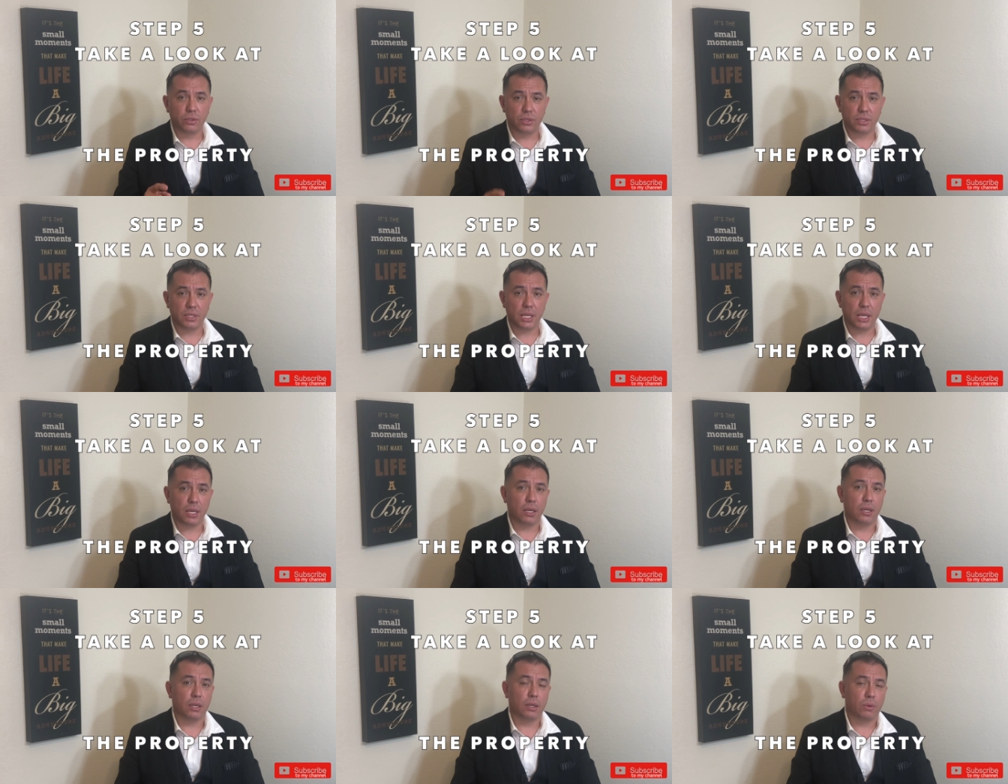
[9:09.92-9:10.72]
see
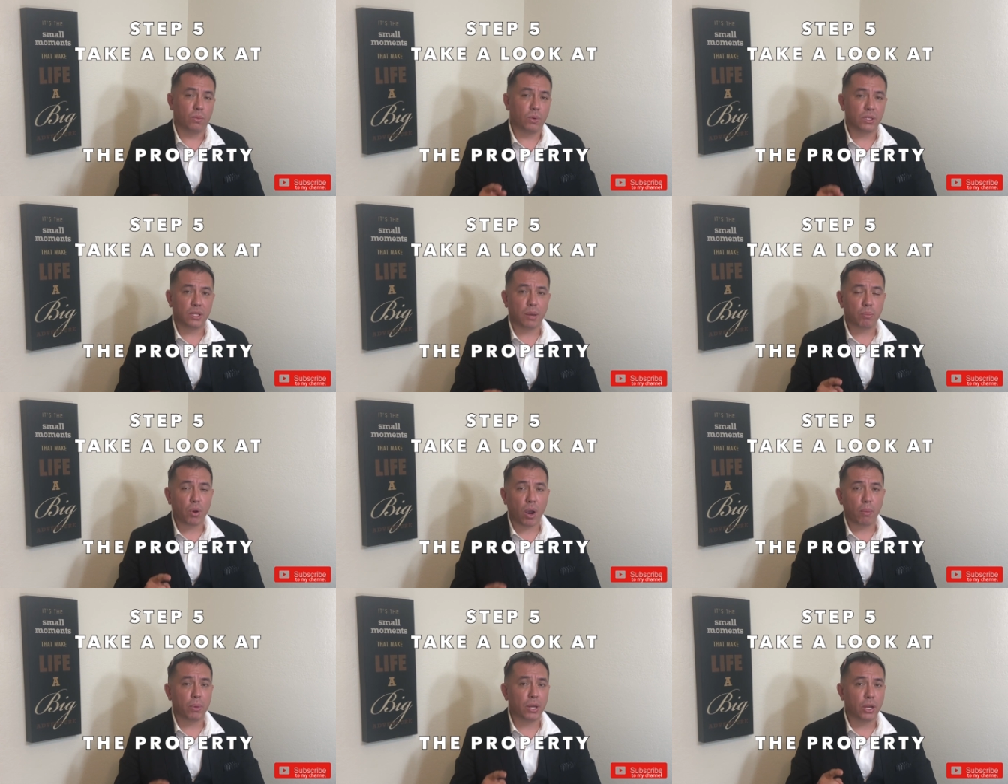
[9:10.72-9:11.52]
what that
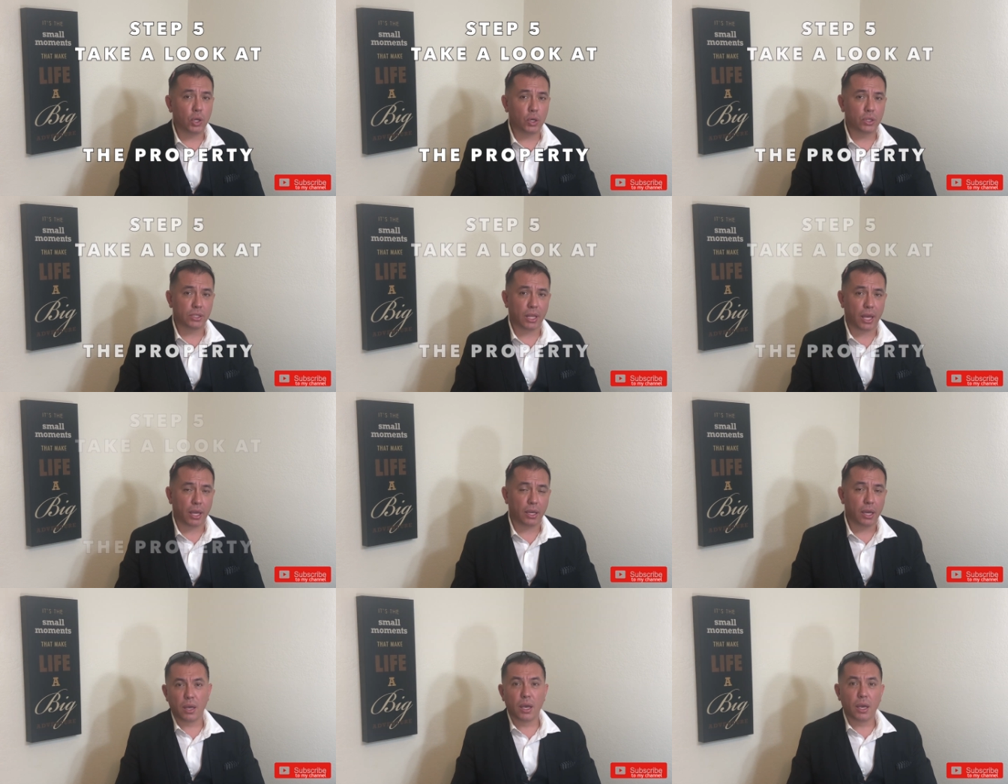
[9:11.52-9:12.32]
property looks like,
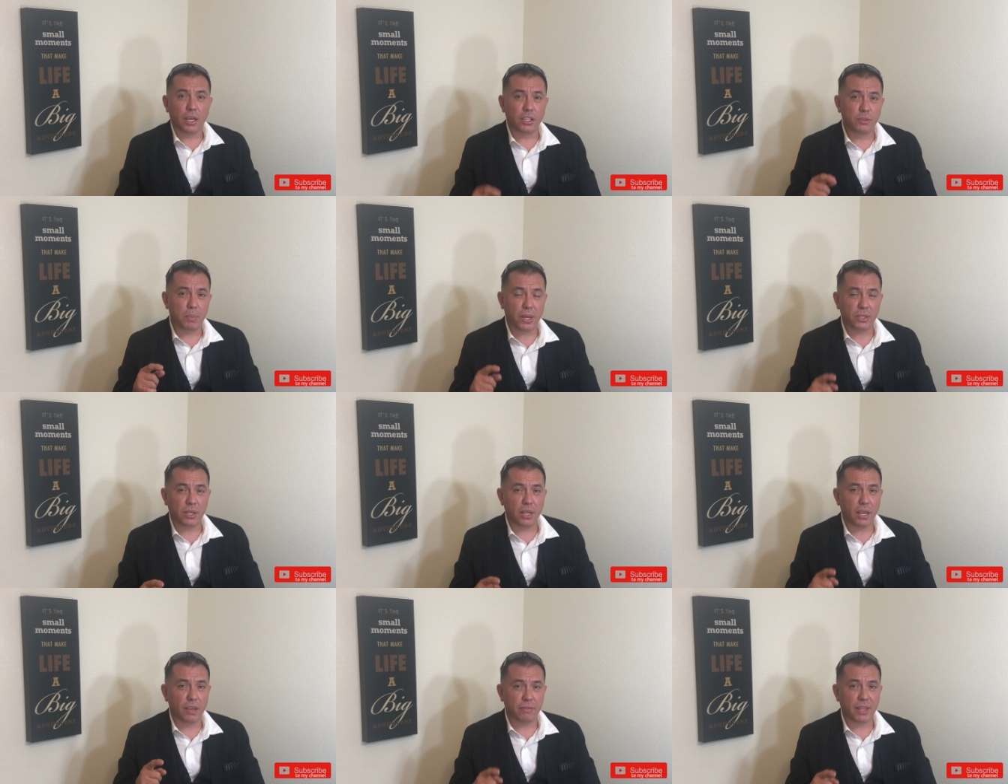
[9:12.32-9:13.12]

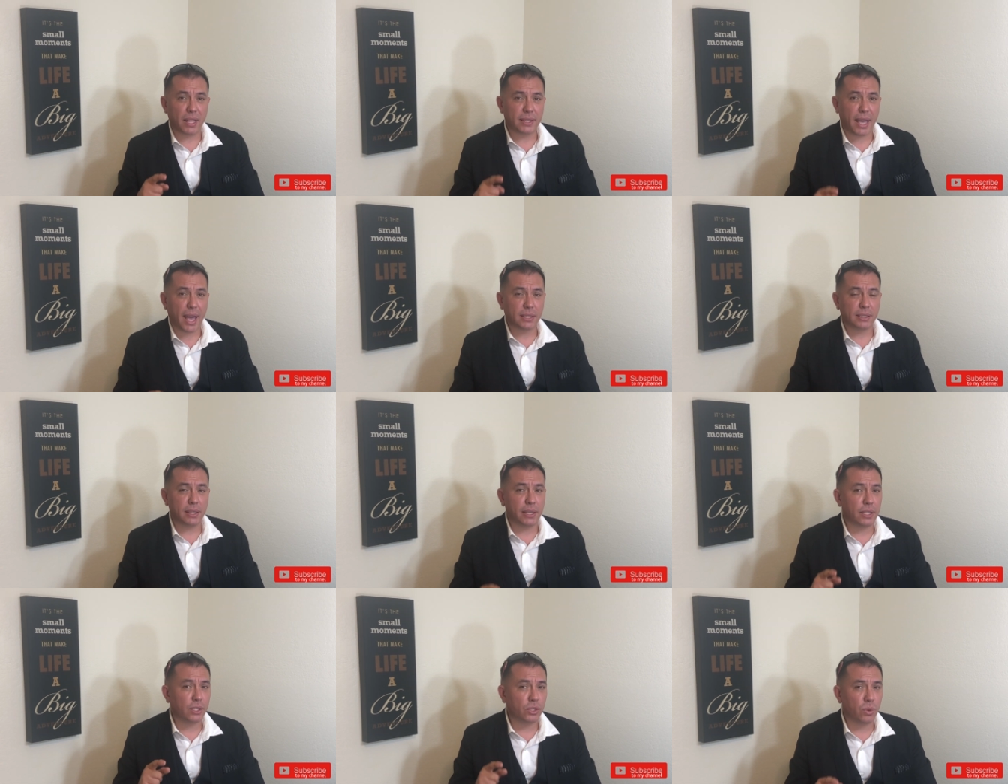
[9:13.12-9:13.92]
especially if that tax
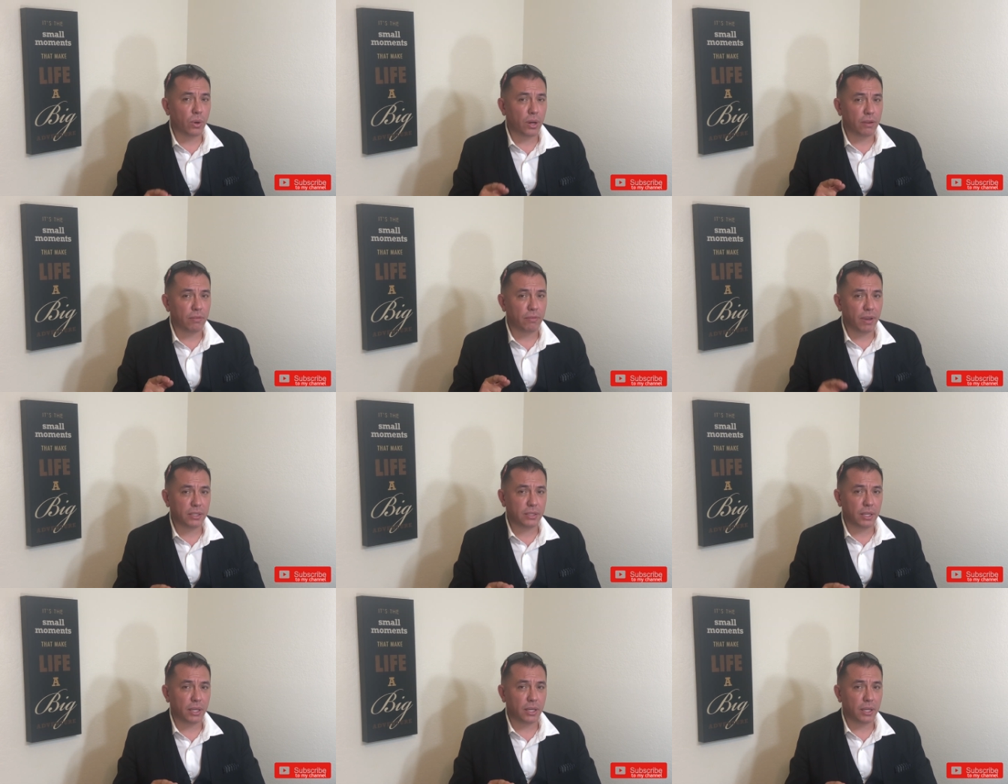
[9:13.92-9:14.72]
lien that you are
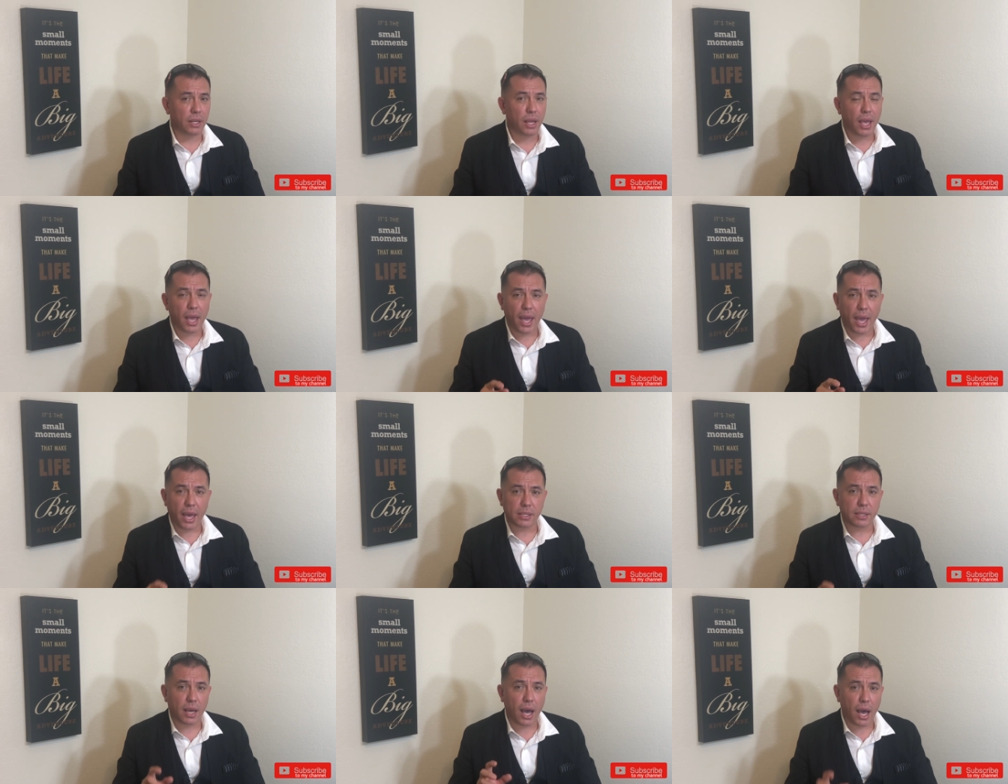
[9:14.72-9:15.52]
investing in
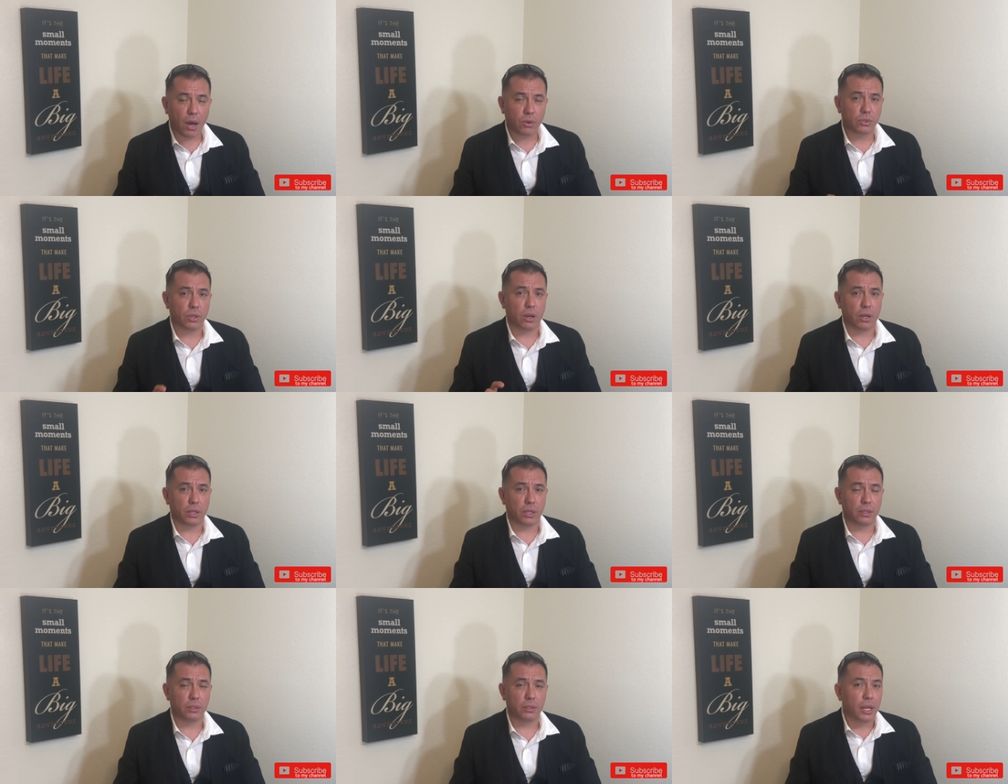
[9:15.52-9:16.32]
has a house on it.